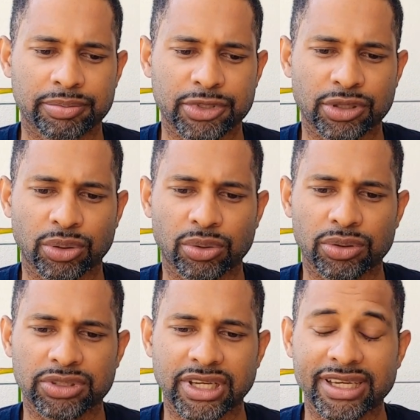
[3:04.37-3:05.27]

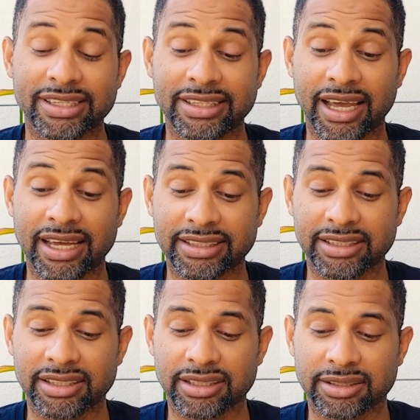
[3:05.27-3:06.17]
So saying that,
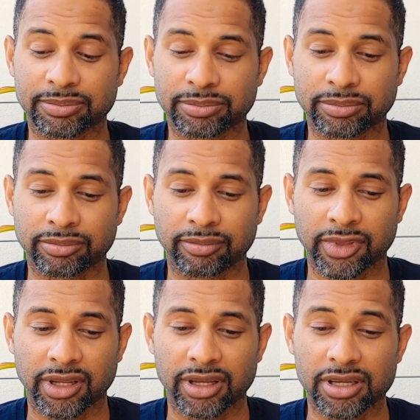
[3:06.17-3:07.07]

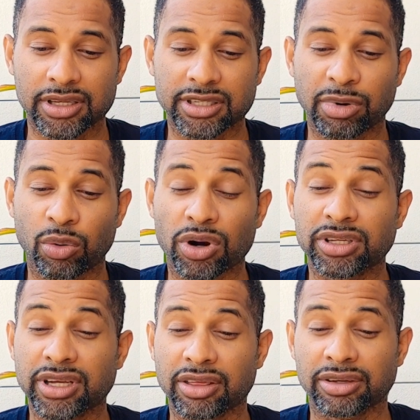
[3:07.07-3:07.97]
it's about
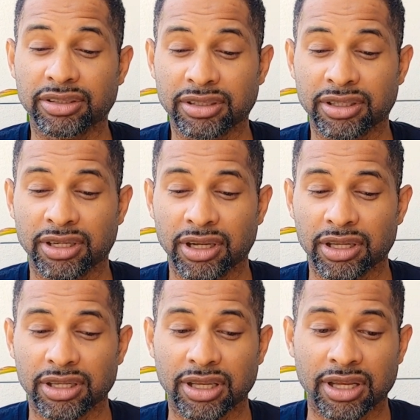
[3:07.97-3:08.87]
working together.
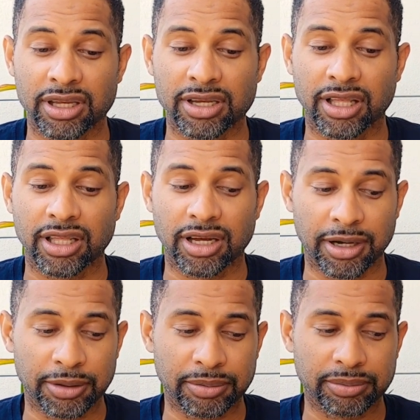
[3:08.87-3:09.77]
A
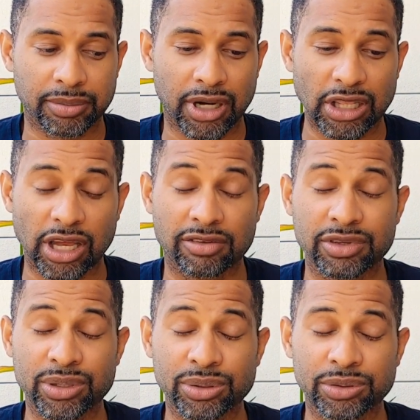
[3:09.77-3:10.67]
lot
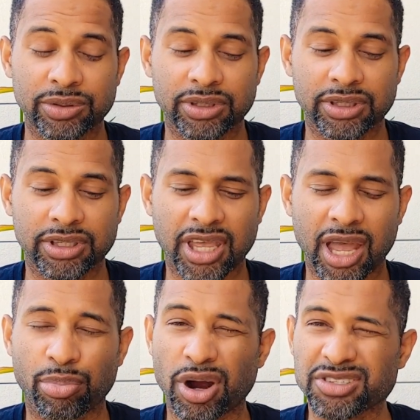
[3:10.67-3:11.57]
of you
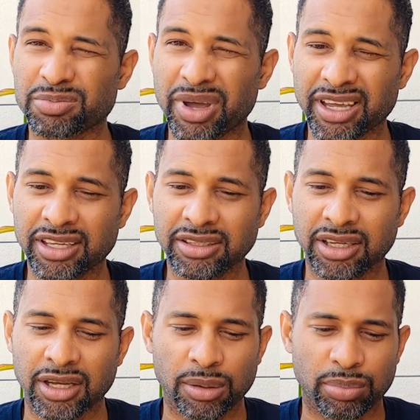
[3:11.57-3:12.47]
can't process
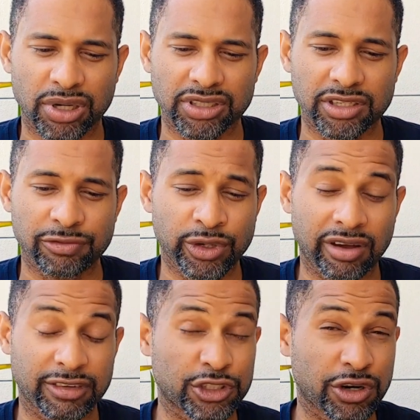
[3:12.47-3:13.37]
banking, but if you
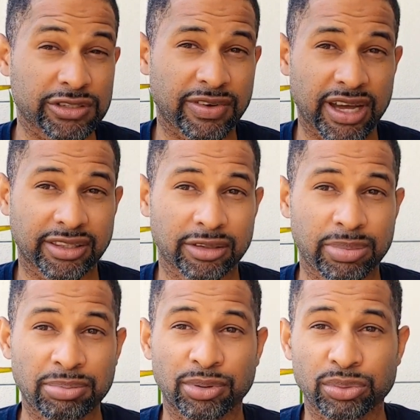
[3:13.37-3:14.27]
have a trust factor,
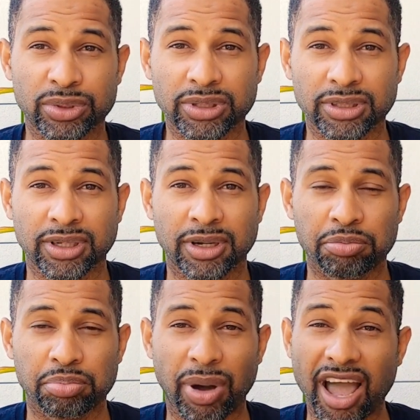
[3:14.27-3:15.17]
people will
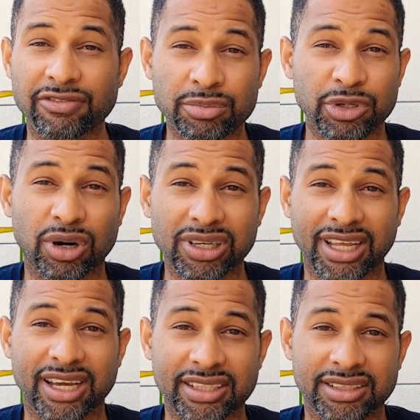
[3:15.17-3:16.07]
buy from you
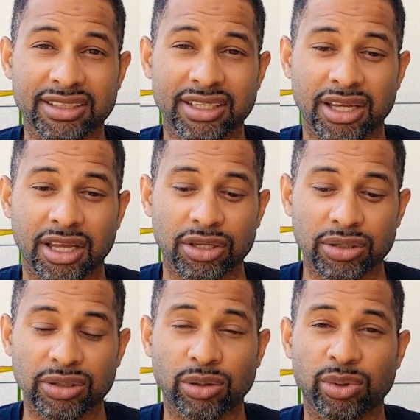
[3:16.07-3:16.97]
online,
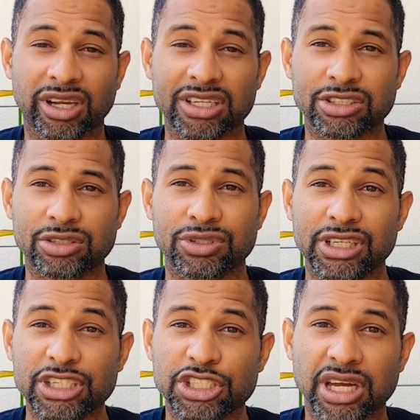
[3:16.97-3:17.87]
you know, whether it's through
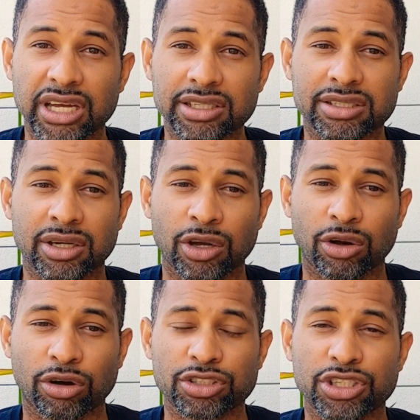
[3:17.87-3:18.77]
e-checks
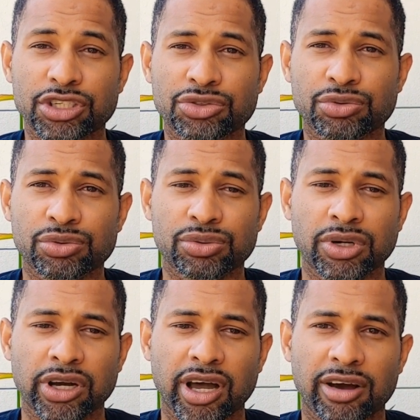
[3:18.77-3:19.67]
or just through
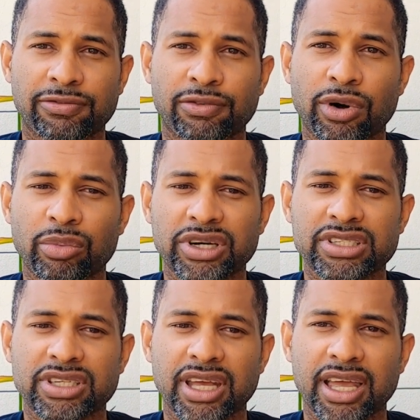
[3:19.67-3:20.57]
a form where they
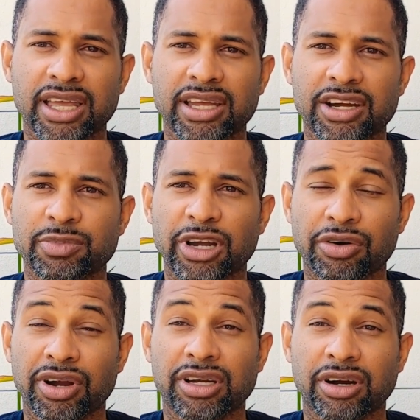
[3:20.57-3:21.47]
say, hey, here's my
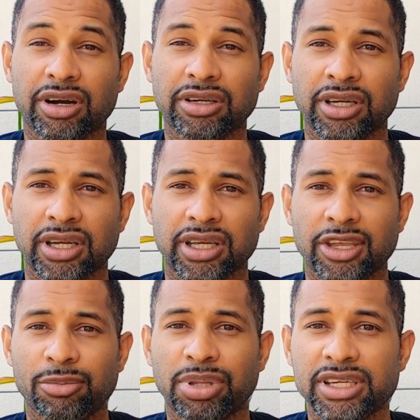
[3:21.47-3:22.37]
credit card,
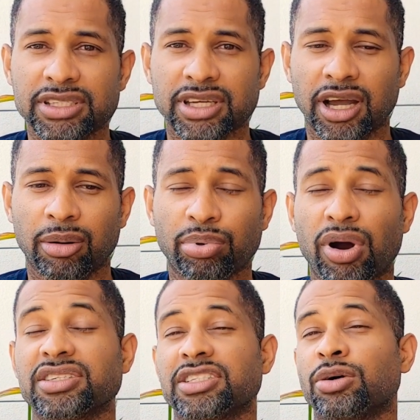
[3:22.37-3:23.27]
can you please
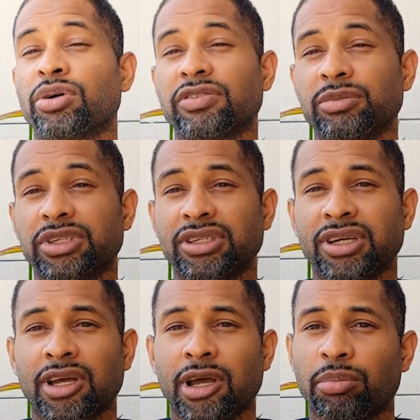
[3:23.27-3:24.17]
process the order for me?
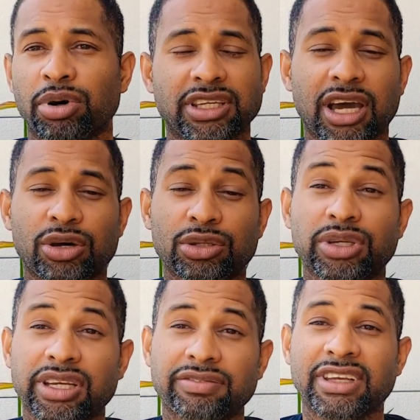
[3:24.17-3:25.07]
But they're not going
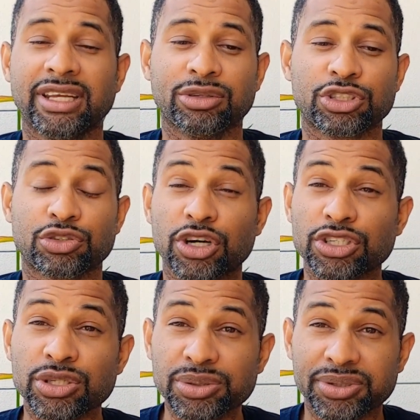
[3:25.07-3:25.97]
to do that if they don't
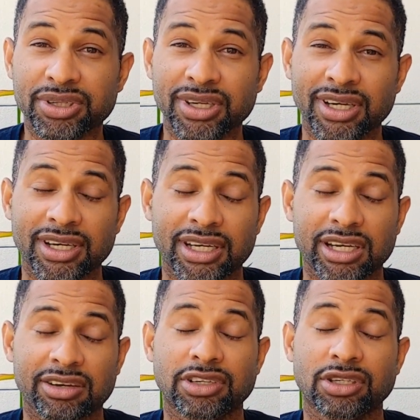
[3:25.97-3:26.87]
trust you,
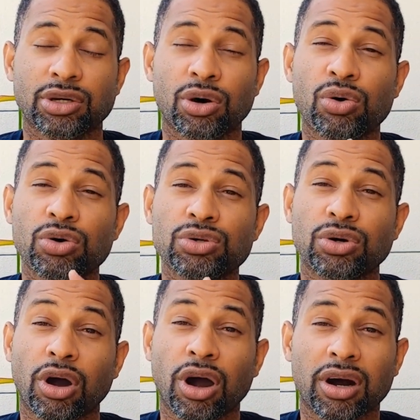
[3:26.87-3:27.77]
if they don't know who
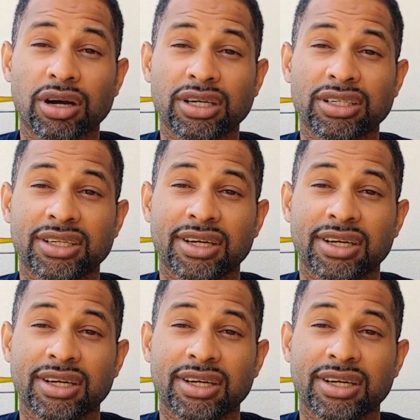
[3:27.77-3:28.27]
you are.